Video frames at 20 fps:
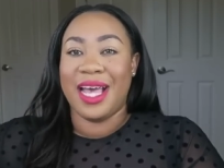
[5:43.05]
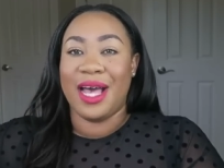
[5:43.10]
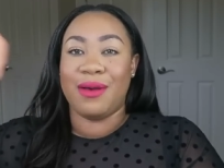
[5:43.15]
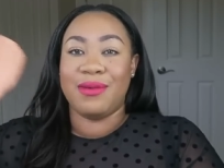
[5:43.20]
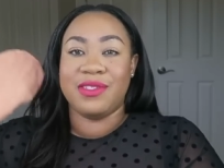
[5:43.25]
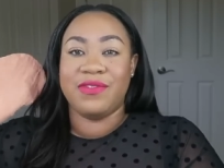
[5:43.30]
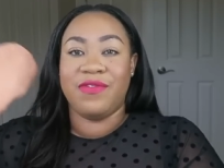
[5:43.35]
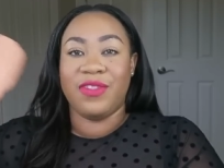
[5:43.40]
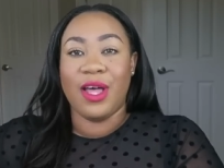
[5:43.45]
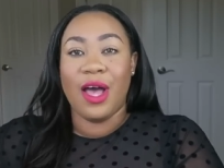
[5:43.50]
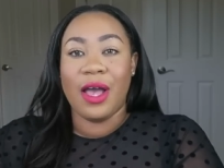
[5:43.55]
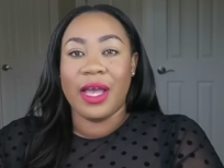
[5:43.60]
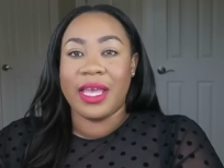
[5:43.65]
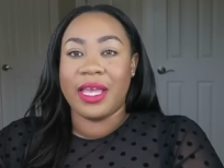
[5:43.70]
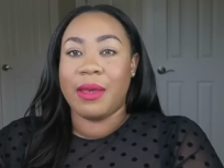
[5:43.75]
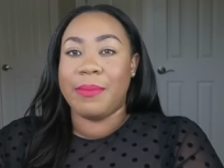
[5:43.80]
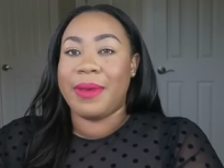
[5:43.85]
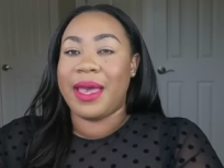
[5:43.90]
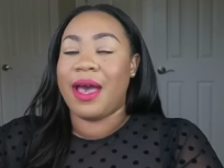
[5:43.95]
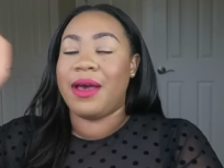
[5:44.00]
I was
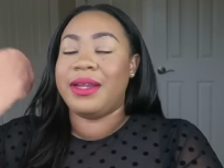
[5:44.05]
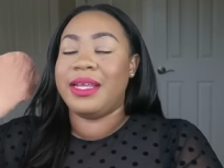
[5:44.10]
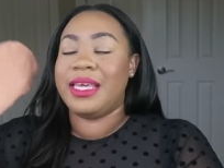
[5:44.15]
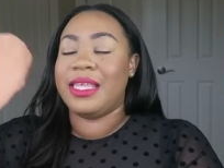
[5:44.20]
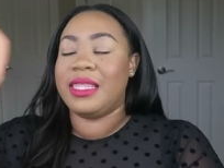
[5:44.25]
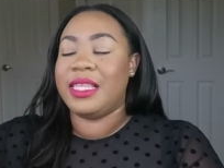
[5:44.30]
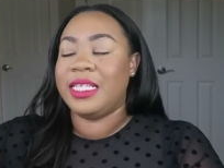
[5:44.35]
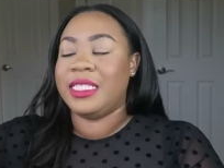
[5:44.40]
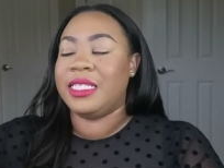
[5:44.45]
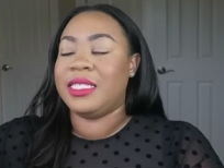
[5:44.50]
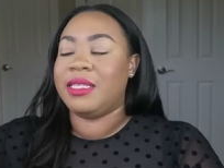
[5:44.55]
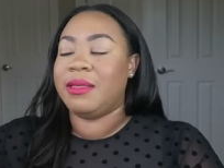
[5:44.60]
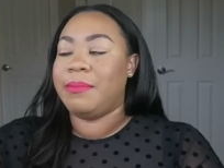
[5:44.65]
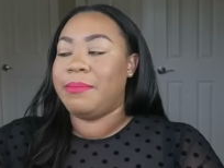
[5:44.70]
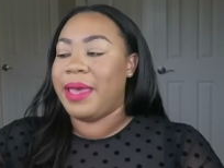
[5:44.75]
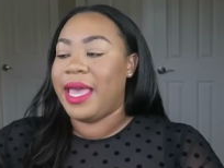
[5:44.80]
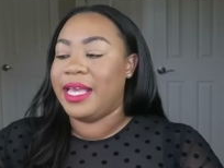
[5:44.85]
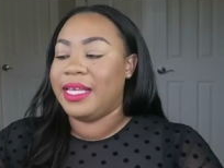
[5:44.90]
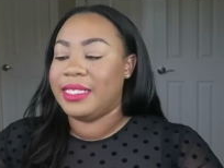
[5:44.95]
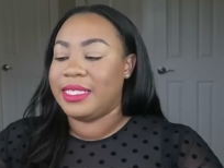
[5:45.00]
vlogging about it. This is
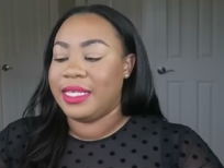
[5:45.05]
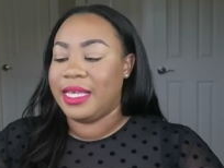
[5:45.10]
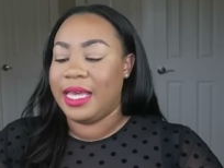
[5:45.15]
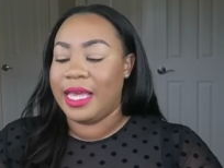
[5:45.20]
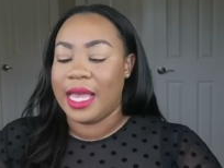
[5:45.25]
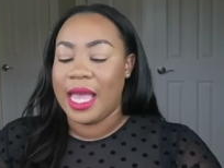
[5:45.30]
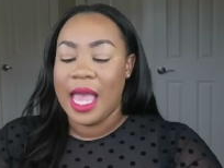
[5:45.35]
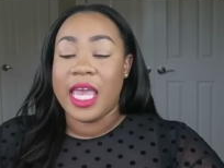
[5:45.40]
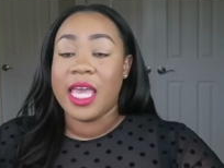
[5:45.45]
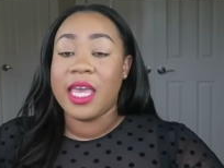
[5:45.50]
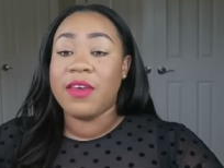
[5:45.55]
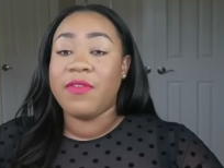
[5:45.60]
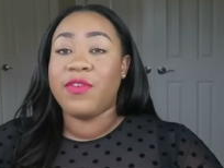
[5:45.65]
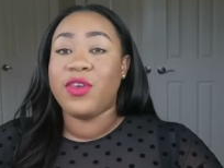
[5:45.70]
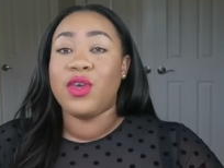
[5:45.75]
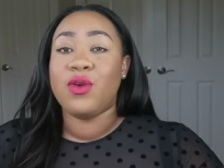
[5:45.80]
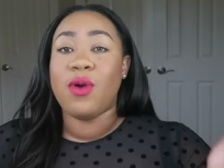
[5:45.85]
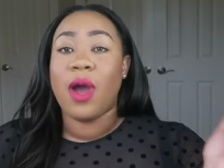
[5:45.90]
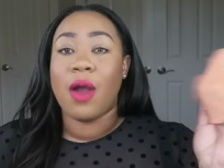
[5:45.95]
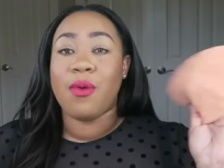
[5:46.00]
amazing. If
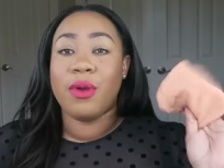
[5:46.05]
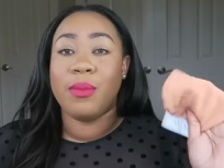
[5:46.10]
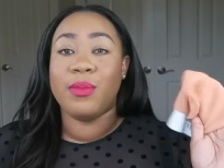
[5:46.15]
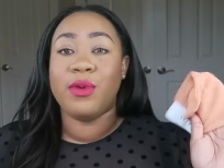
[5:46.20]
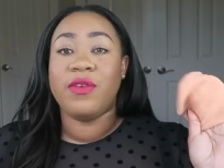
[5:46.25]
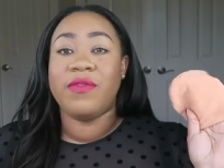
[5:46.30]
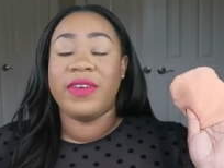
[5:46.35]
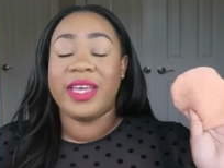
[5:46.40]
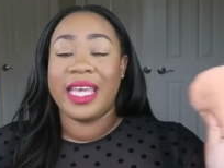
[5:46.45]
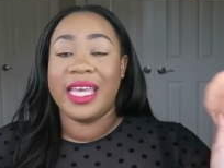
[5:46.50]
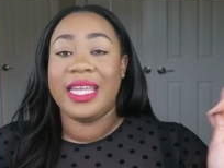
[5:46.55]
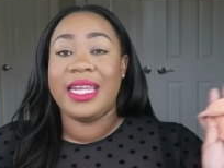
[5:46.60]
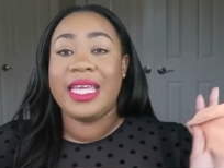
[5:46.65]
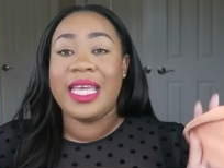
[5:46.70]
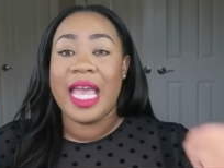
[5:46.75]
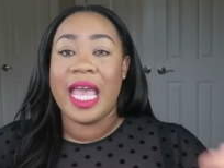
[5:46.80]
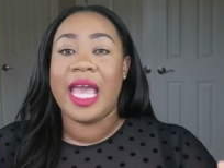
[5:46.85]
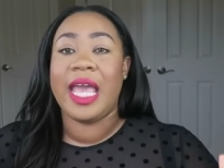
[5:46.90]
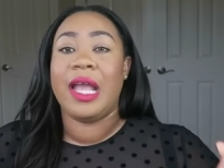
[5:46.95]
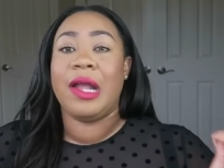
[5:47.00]
you are removing
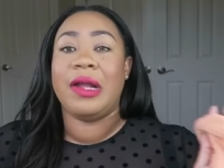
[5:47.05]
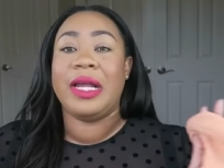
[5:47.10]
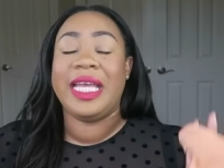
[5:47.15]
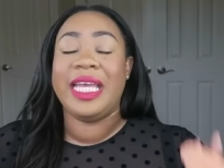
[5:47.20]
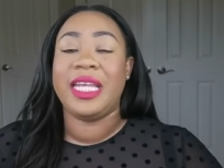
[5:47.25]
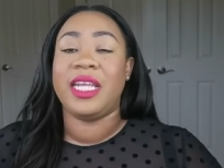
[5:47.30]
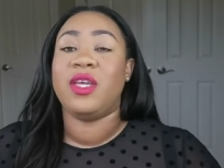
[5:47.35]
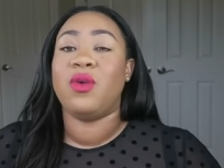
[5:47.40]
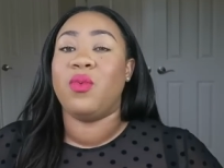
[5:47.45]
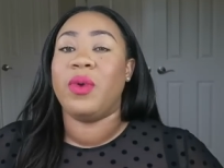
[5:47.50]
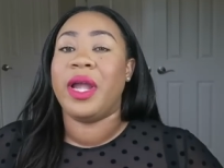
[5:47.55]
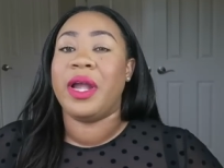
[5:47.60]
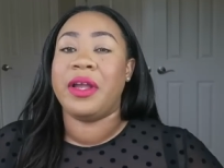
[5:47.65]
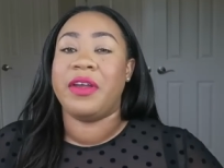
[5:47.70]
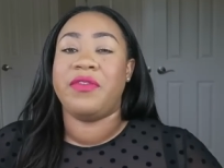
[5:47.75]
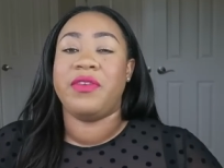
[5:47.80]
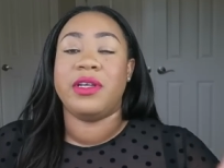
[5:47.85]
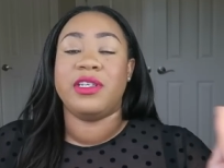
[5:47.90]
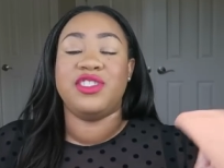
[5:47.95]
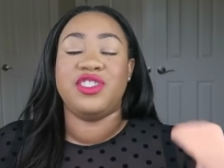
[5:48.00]
any hair anywhere,
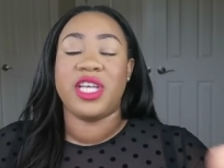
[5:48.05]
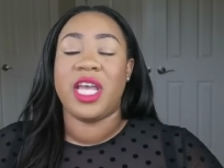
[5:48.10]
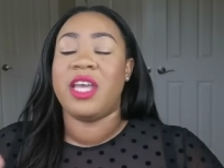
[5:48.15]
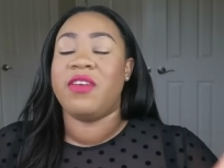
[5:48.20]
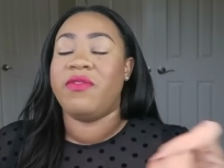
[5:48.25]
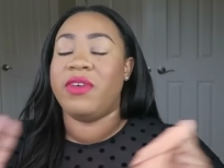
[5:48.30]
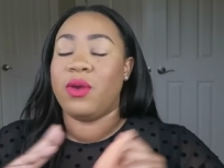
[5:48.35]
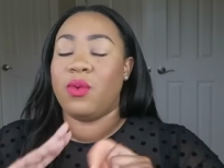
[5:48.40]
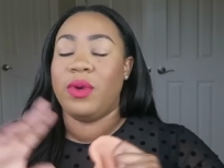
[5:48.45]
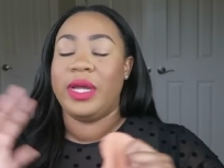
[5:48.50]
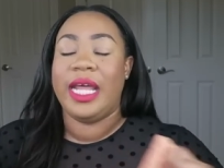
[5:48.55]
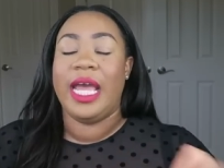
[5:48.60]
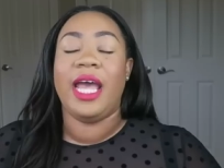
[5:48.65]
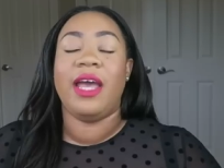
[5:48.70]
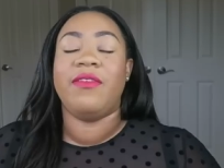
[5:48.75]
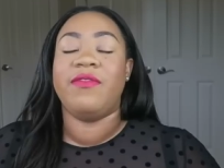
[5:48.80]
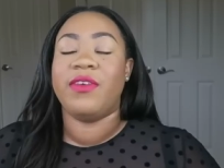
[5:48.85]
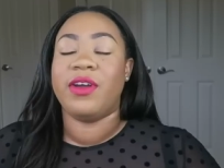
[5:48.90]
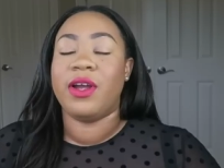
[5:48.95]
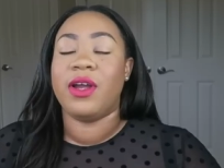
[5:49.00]
if you're shaving,
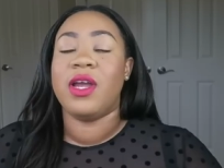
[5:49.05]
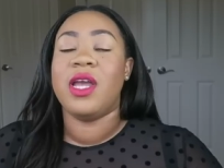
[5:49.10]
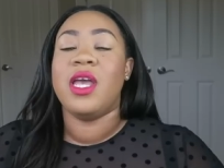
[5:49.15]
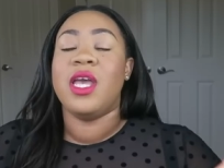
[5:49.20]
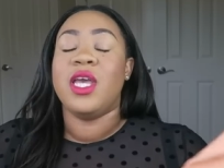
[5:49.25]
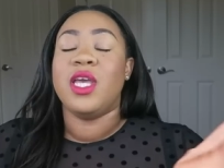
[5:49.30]
whatever,